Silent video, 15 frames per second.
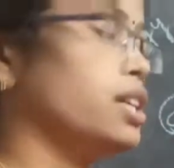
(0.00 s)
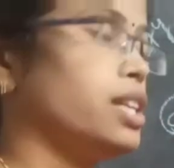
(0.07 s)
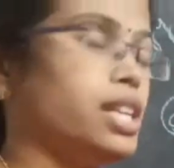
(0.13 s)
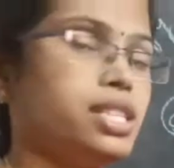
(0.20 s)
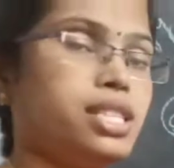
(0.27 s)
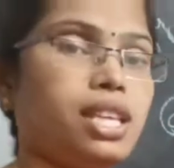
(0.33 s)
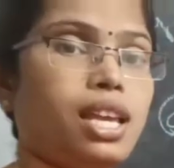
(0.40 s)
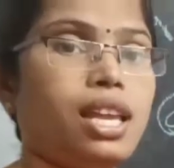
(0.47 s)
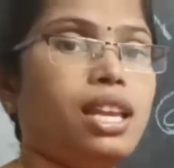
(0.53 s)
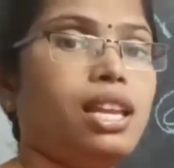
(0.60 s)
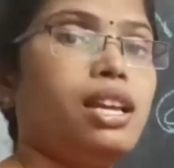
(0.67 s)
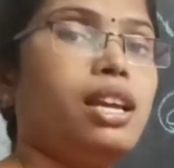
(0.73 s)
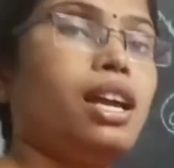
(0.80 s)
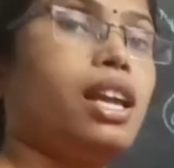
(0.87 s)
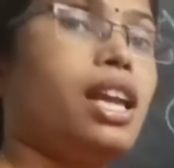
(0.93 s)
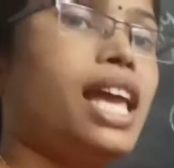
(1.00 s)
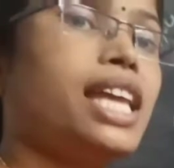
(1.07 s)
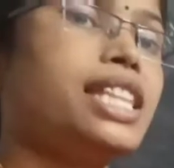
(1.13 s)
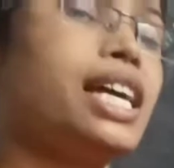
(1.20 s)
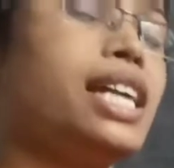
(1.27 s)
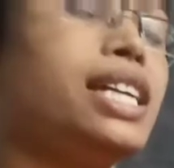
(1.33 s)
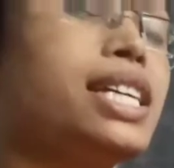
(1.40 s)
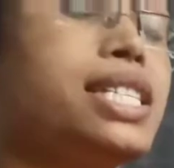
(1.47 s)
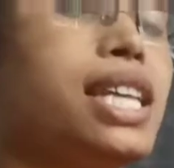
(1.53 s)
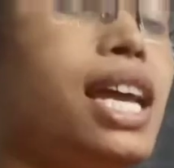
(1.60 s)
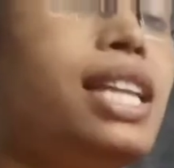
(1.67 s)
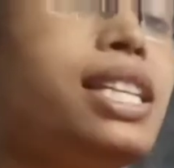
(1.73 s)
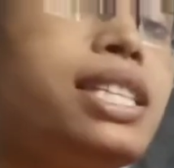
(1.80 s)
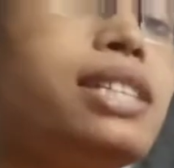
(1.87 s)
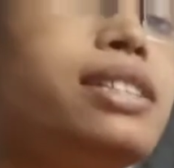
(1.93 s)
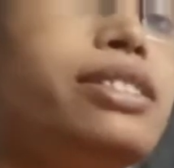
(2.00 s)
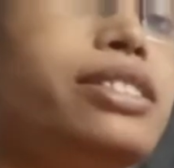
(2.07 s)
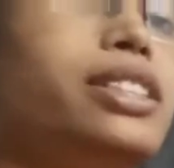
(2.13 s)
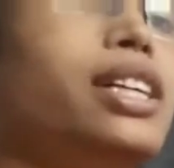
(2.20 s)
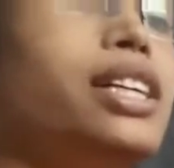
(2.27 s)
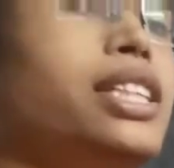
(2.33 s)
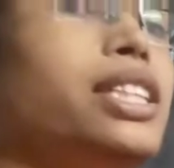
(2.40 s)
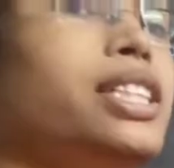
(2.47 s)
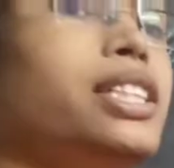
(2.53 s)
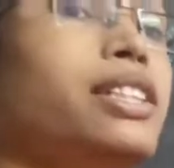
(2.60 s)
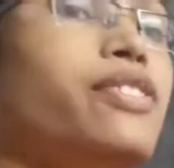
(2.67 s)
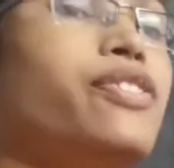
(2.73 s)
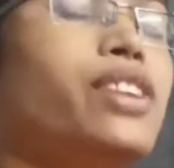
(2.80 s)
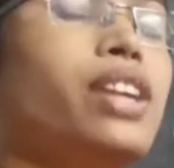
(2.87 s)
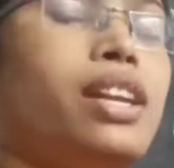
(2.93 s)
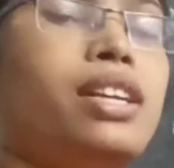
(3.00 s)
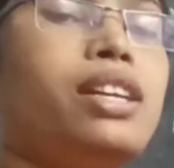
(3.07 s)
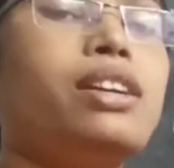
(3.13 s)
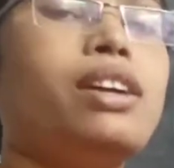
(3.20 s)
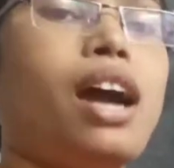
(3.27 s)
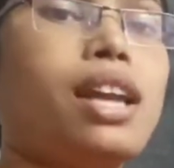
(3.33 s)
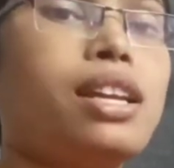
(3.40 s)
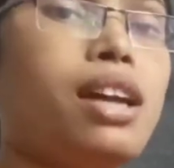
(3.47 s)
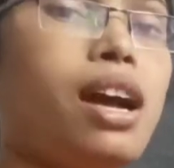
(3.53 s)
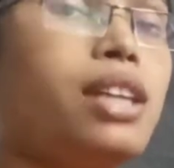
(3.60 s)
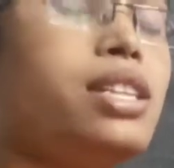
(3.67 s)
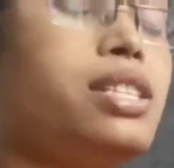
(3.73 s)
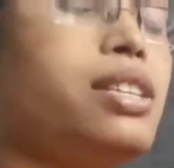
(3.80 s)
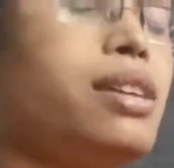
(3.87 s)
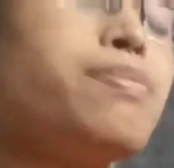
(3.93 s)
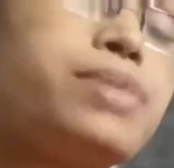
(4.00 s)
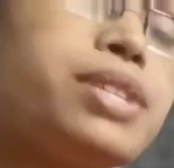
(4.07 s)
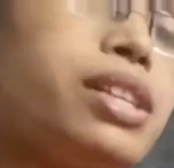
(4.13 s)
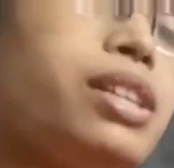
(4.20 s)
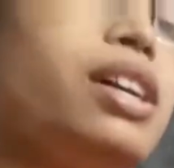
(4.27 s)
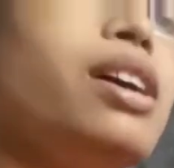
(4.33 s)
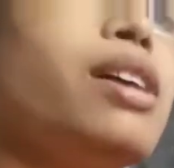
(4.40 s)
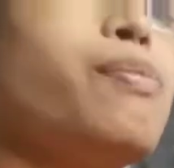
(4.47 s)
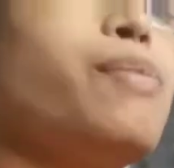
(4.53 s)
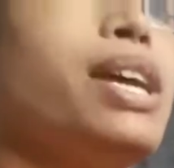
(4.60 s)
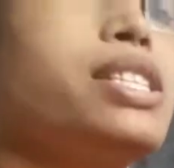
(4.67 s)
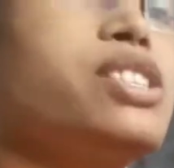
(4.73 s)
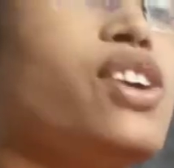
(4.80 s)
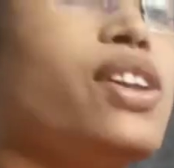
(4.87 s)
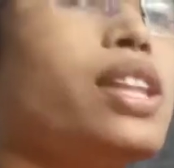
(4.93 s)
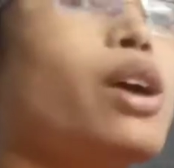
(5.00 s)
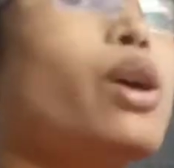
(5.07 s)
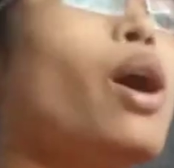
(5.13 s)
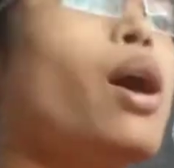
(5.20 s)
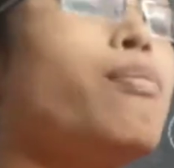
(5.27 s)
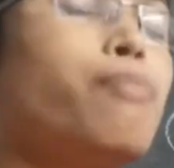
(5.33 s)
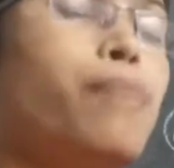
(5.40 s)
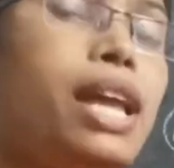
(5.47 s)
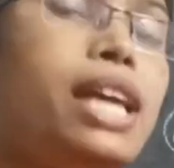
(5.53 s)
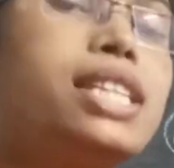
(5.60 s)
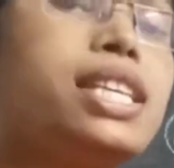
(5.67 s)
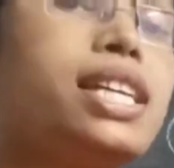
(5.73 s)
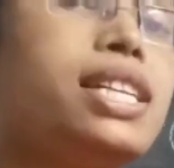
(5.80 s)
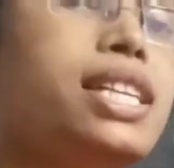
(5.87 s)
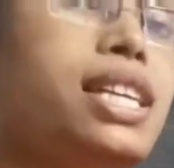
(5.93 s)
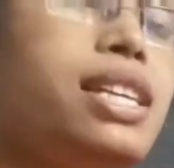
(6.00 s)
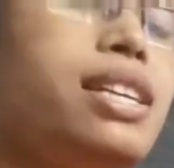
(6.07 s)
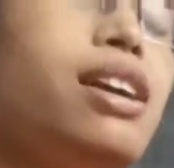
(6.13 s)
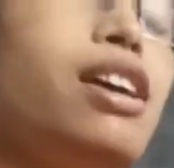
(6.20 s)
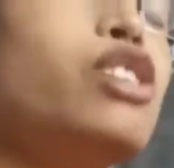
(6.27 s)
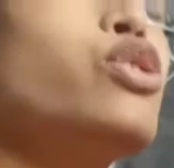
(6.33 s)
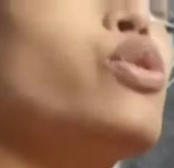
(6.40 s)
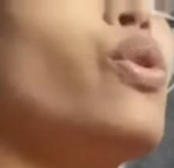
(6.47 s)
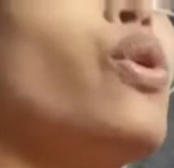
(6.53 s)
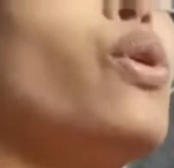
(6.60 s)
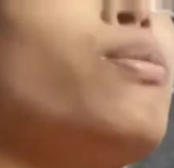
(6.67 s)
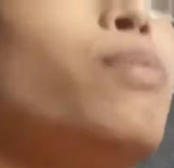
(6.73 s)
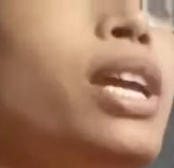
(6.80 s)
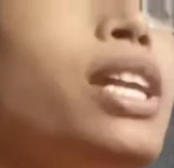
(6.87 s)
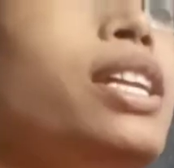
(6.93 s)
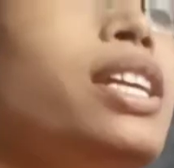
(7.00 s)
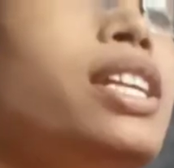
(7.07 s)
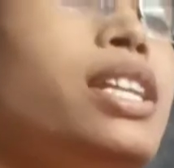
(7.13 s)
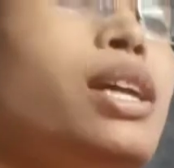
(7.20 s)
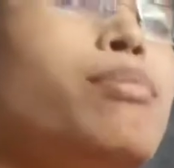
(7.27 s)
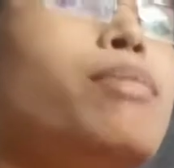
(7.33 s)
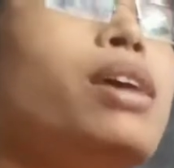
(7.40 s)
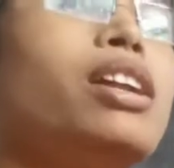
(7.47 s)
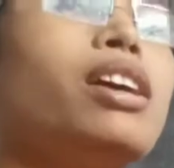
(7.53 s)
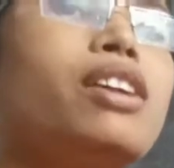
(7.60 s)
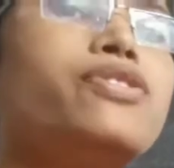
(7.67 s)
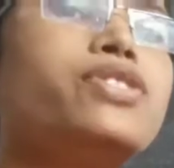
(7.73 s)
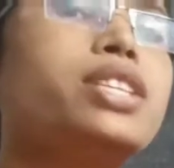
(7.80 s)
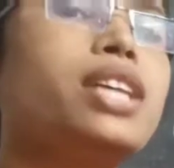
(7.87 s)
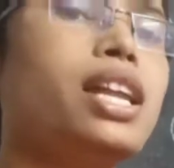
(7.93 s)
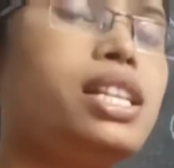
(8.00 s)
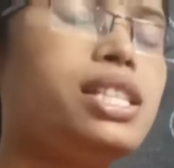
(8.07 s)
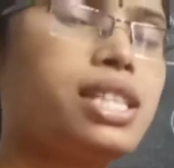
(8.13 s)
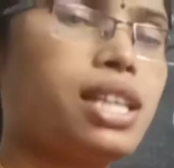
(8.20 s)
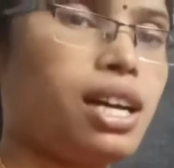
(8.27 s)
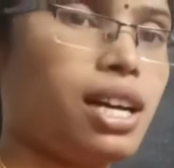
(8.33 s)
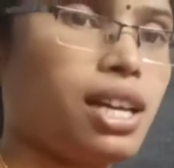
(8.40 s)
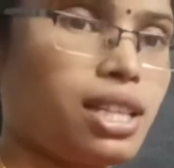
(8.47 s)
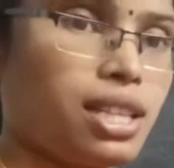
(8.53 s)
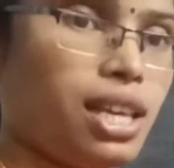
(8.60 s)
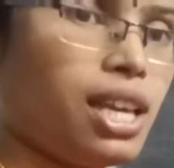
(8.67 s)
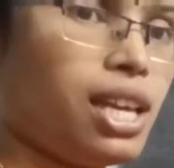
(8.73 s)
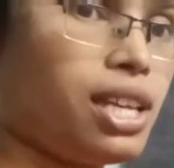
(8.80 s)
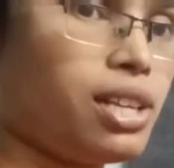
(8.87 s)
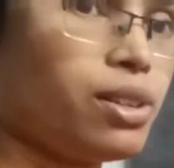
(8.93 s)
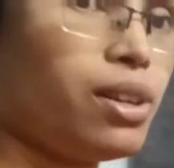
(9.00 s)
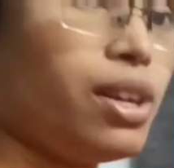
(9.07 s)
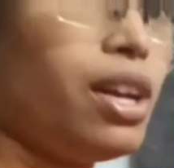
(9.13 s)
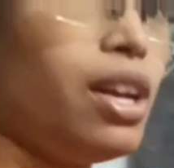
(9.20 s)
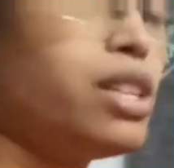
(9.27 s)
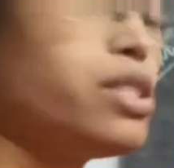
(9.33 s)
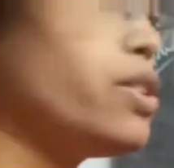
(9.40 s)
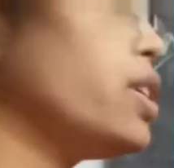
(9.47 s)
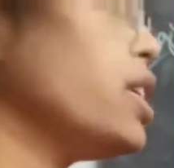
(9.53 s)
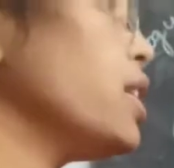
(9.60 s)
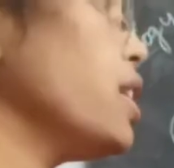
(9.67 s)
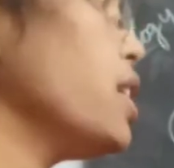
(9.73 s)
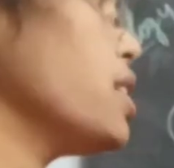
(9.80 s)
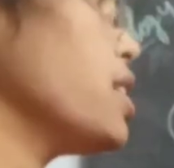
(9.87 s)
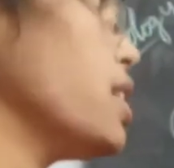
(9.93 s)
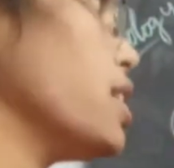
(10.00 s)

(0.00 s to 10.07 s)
a cell. Like that cells in different organisms, based on the complexity, so many number of cells are there. So in these